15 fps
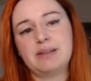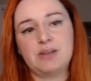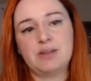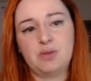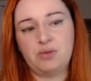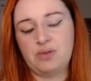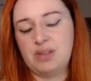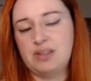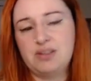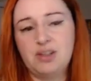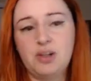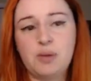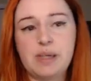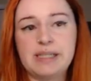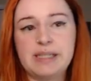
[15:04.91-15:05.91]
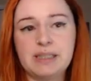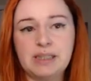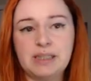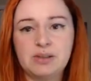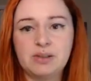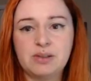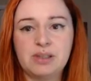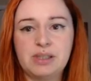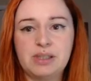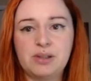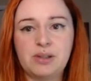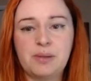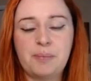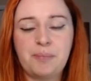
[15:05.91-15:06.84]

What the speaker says: so it's already lethal here.